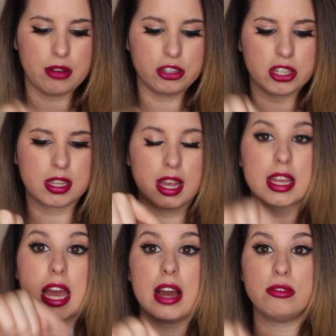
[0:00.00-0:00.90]
I was just like
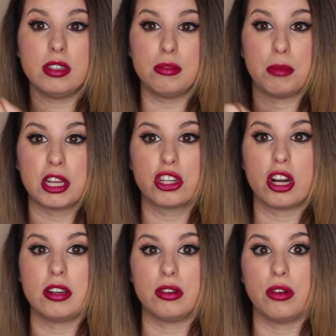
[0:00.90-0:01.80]
counting to make
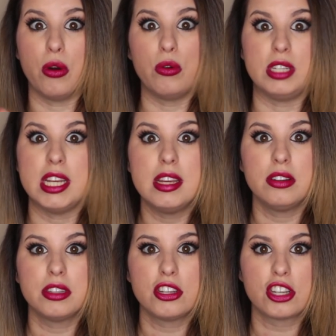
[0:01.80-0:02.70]
sure I don't OD
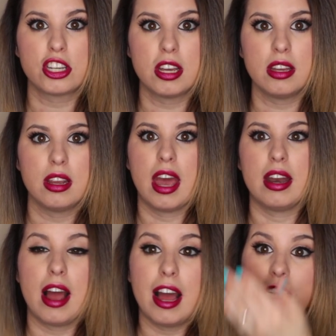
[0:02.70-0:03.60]
on this shit.
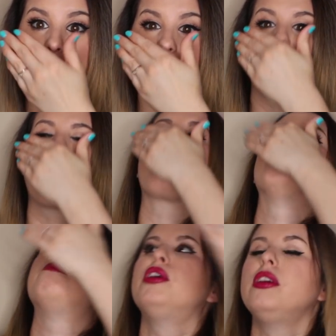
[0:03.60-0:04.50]
And I just like
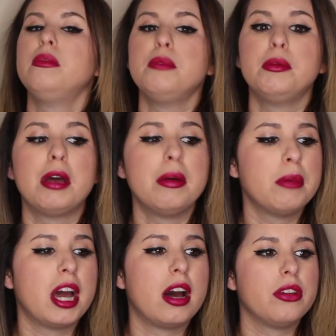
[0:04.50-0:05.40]
put them in my
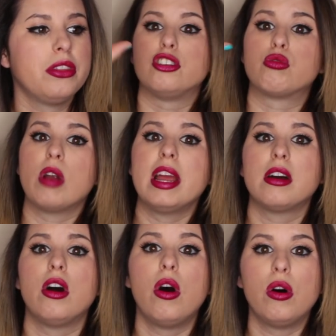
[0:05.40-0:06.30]
mouth, drank
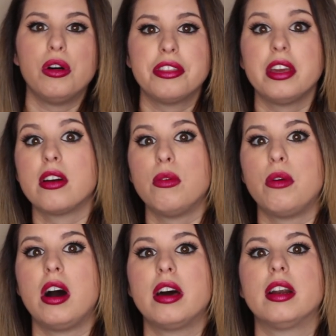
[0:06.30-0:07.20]
a whole thing of
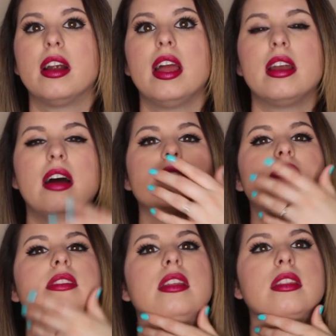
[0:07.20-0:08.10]
water, and I was
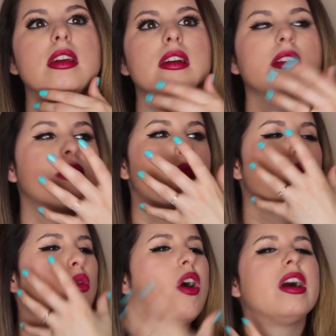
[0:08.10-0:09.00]
sitting there like
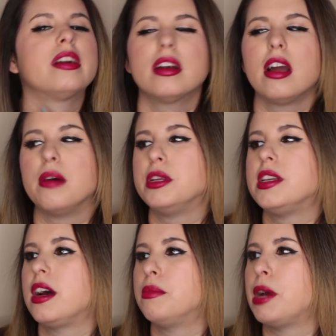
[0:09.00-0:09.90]
water coming
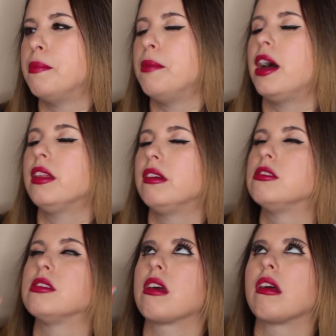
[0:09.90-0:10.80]
down my mouth. I'm
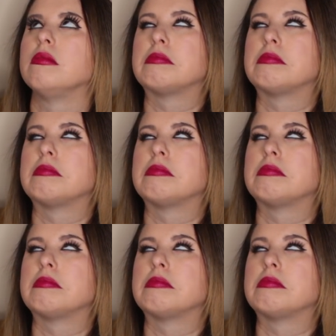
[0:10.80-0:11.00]
just like,